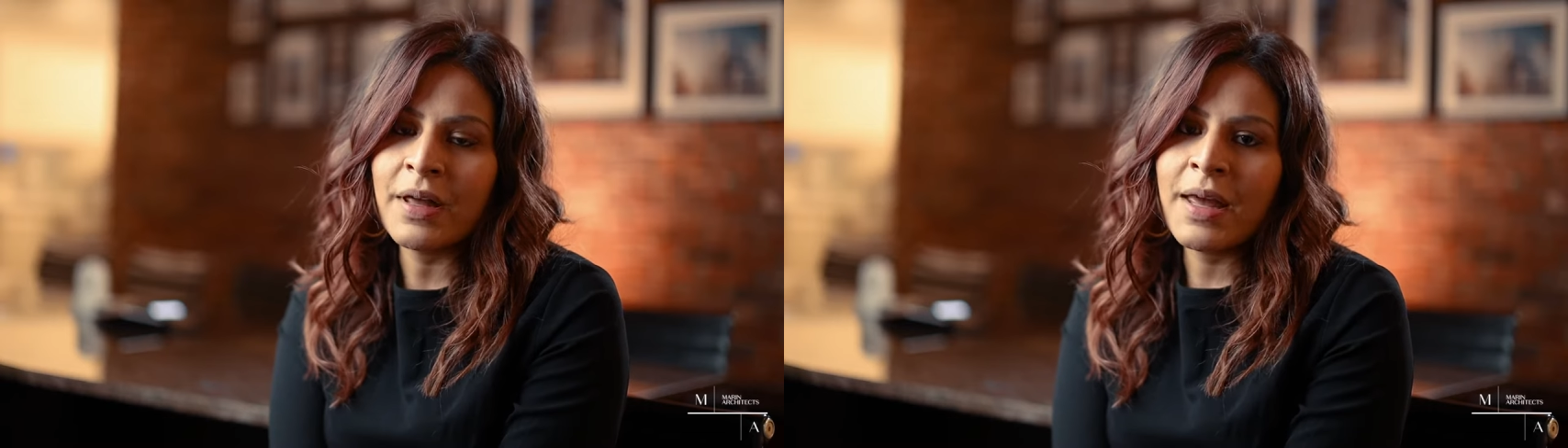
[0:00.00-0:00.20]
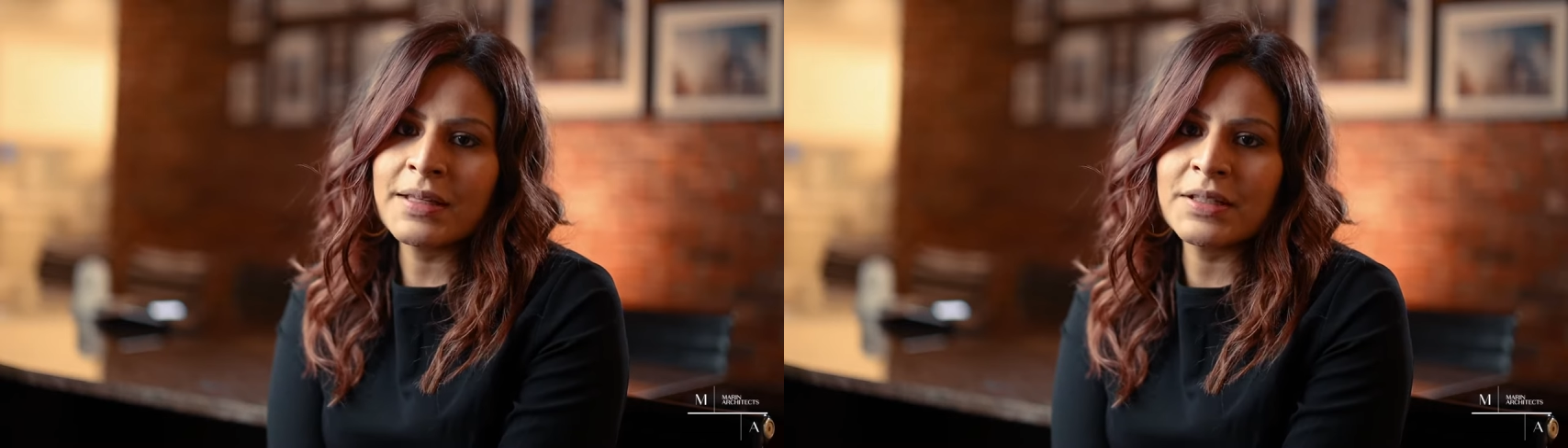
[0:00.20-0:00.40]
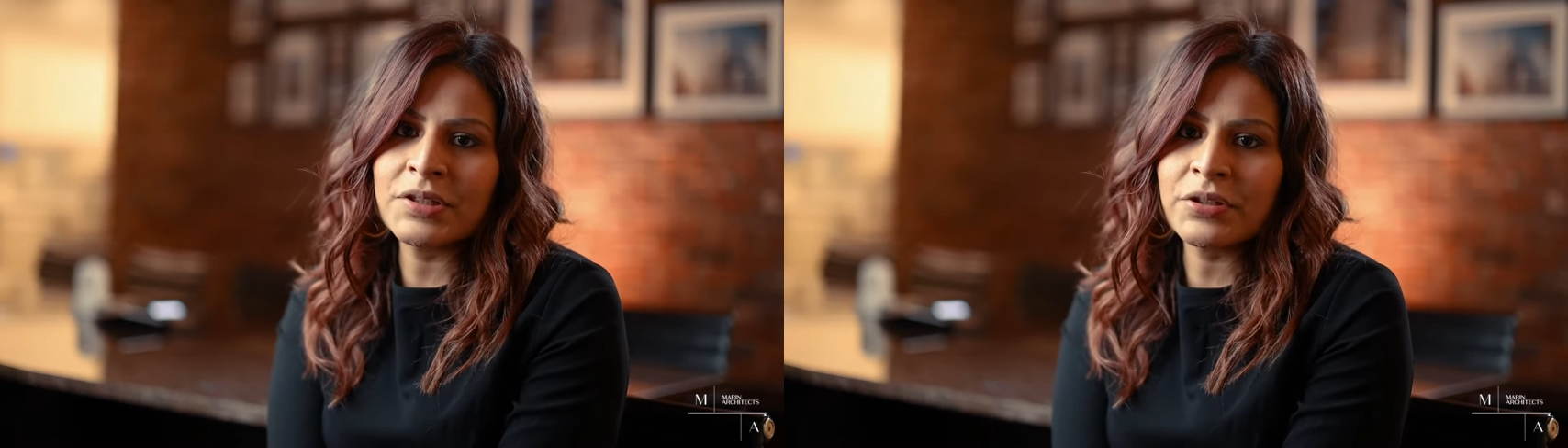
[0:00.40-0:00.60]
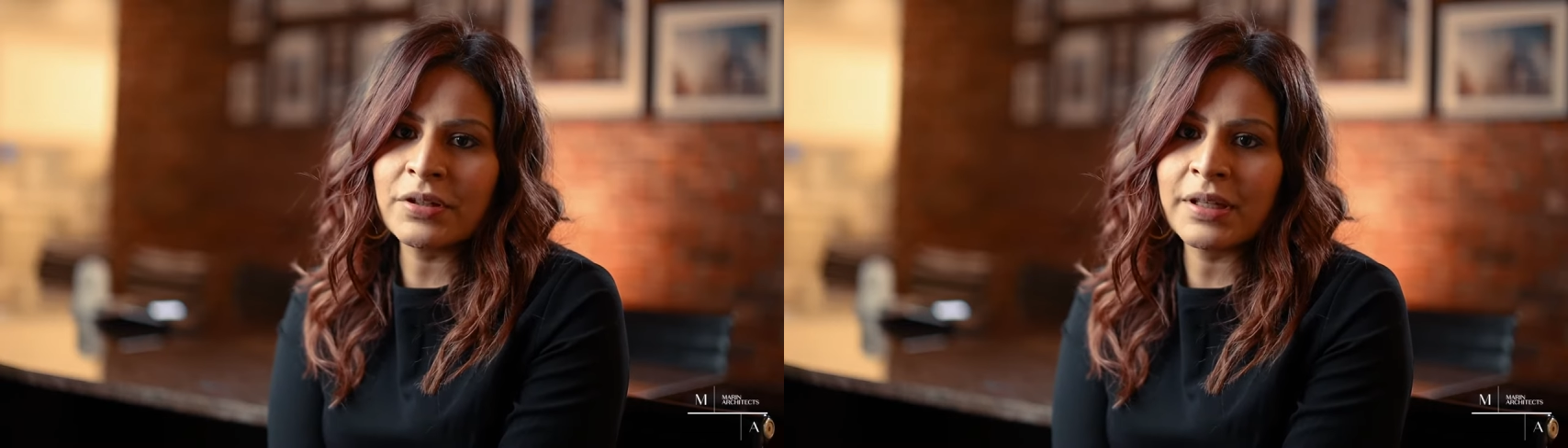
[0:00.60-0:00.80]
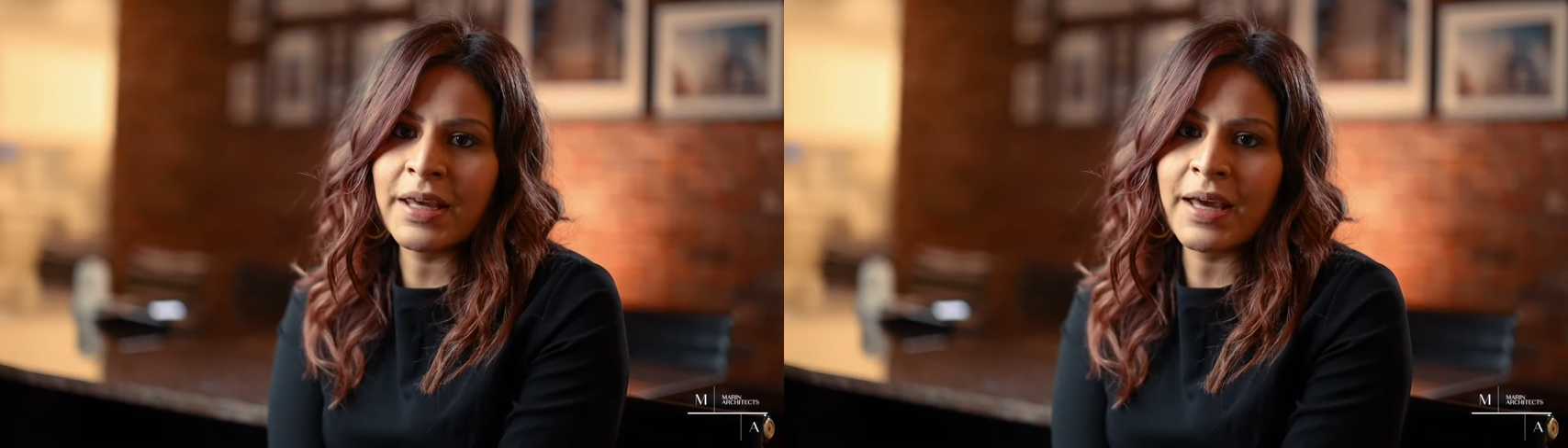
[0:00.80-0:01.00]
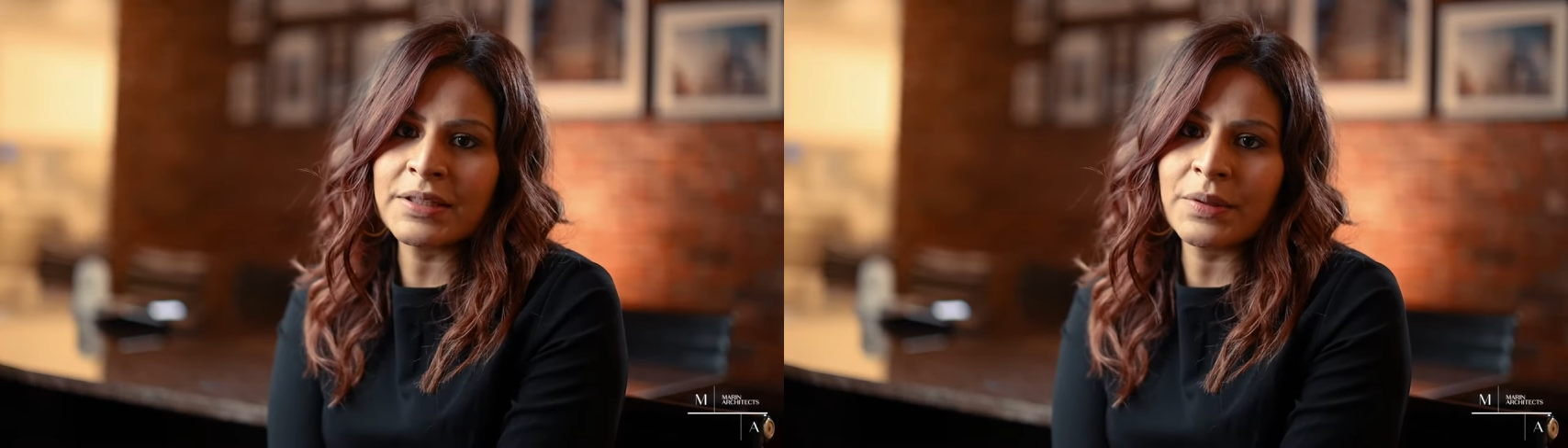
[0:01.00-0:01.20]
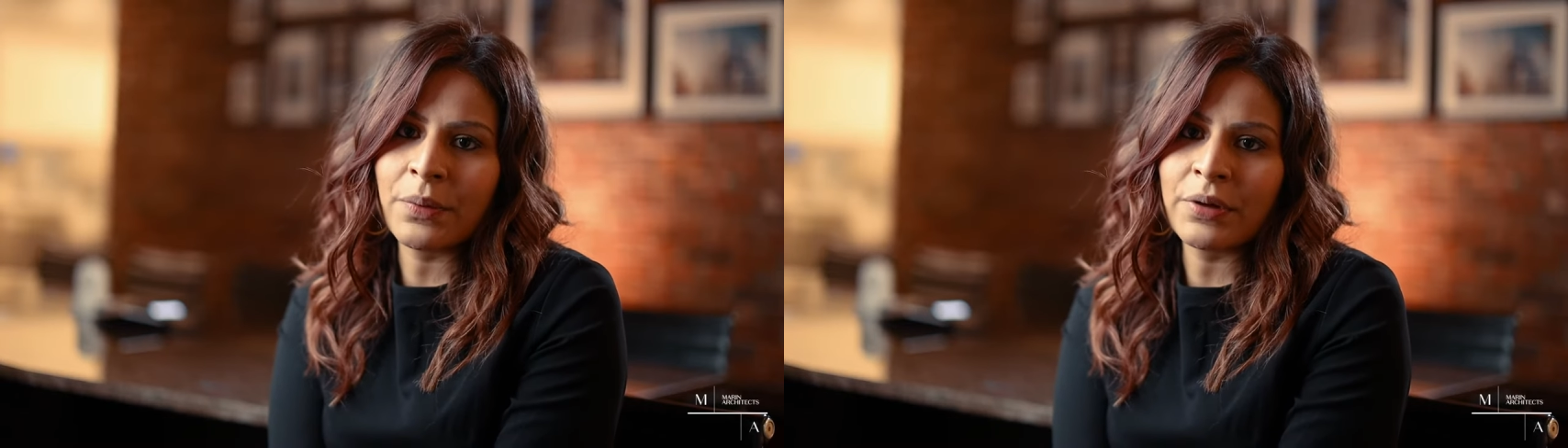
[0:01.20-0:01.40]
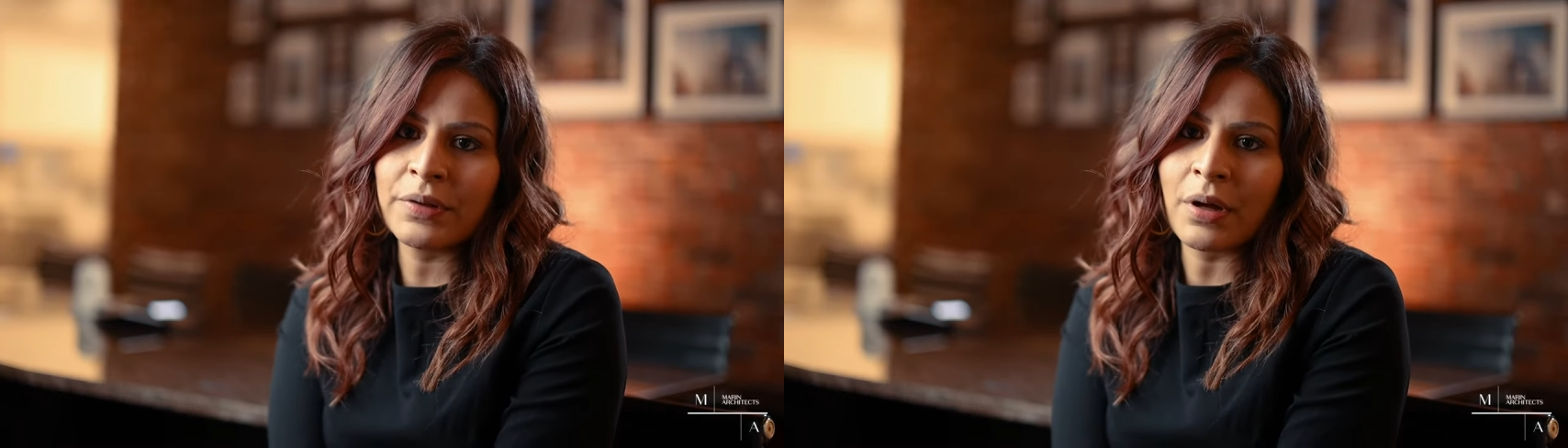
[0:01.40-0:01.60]
Additionally, I
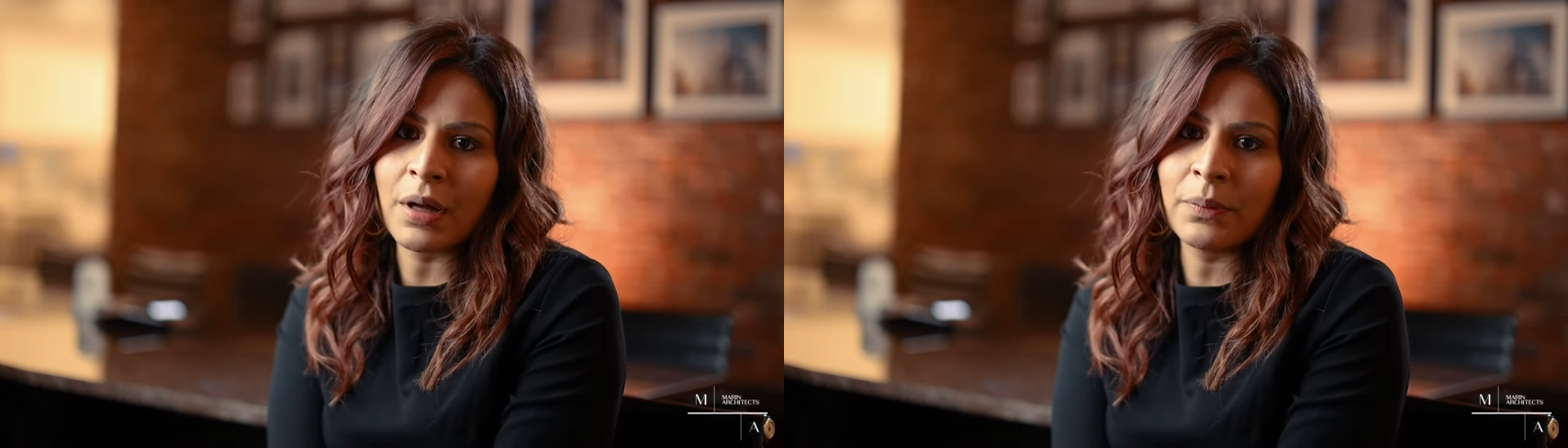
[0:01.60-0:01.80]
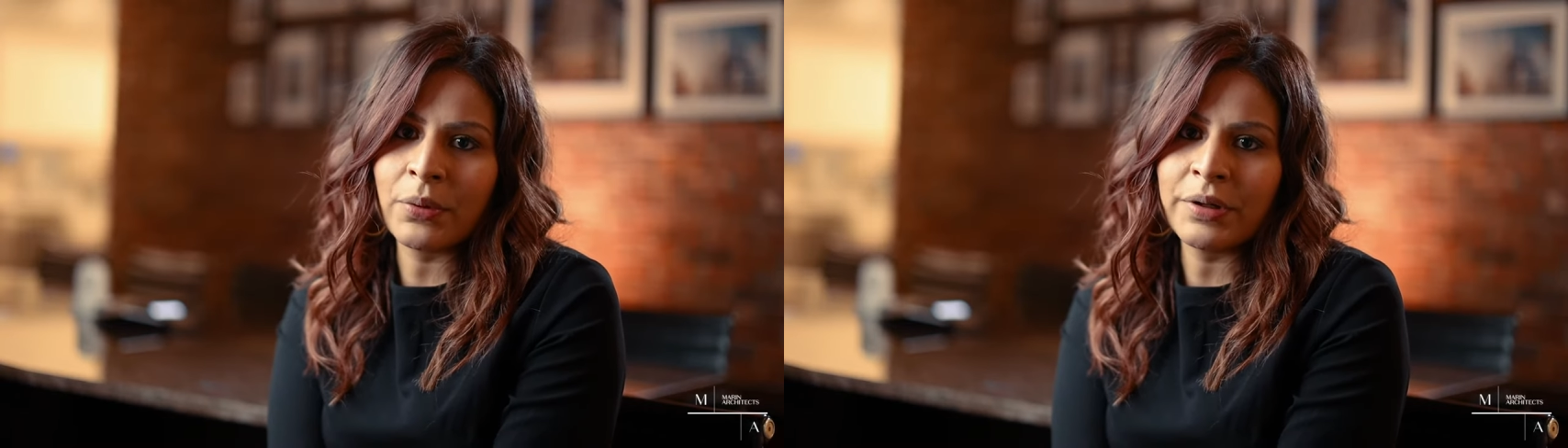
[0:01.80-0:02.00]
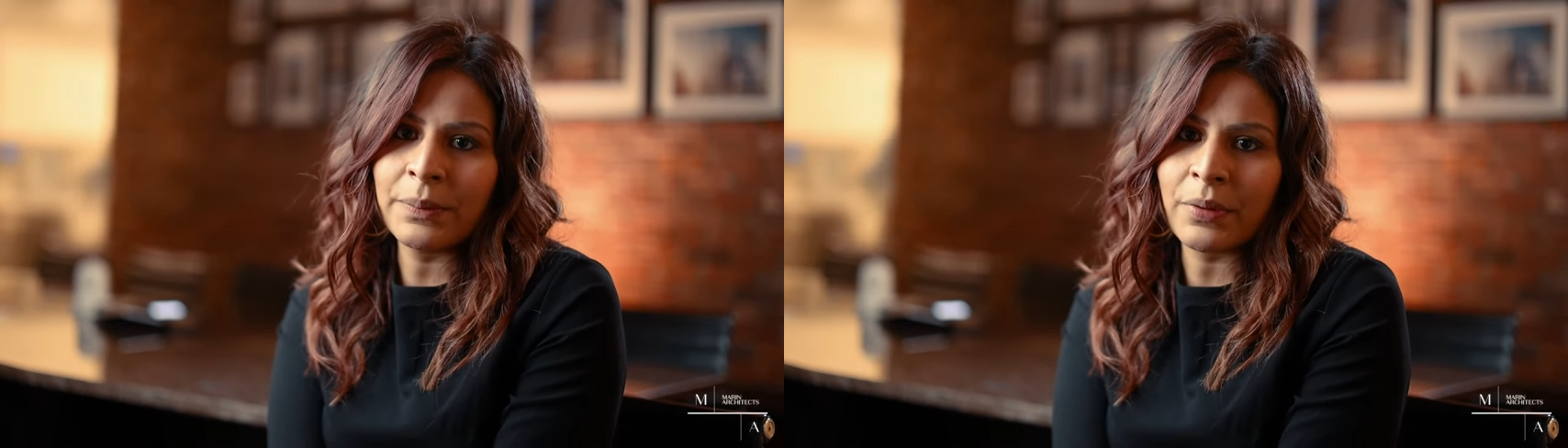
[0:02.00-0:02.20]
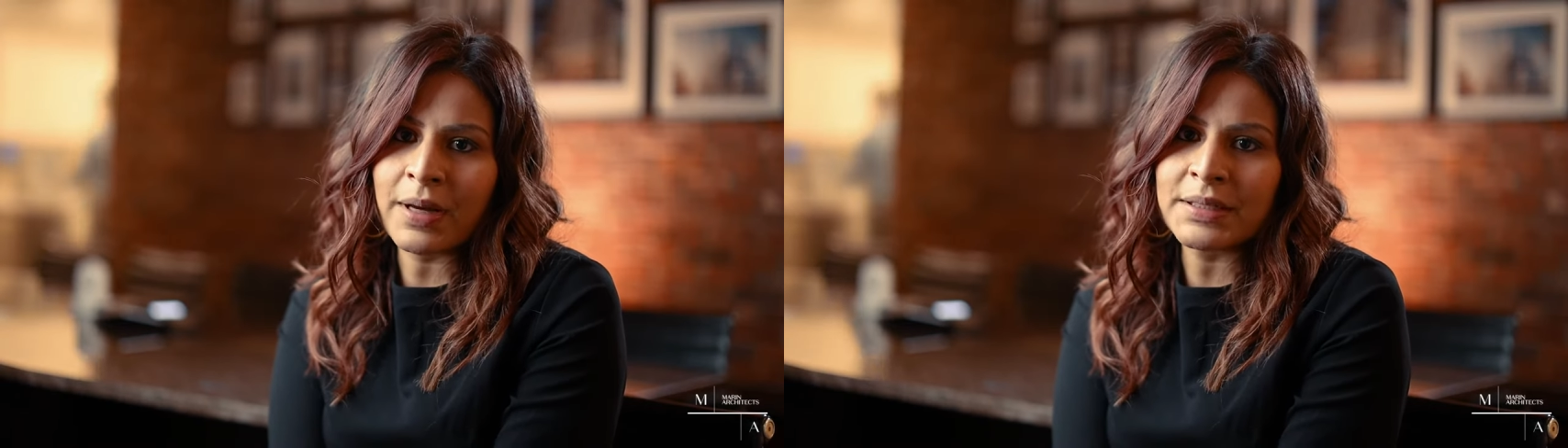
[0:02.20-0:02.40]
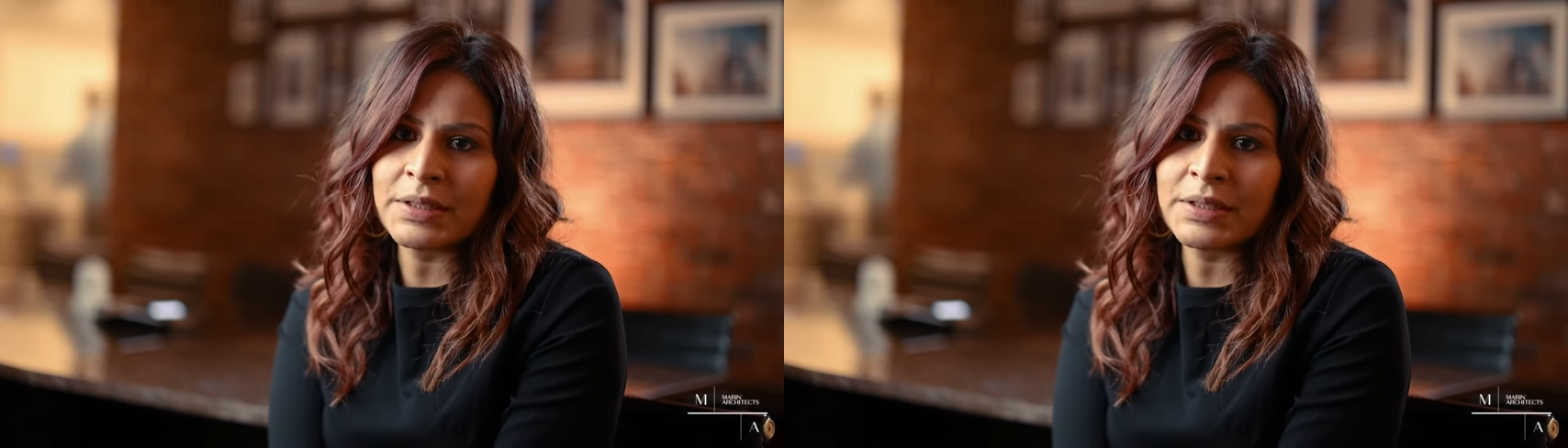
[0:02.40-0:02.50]
support the onboarding process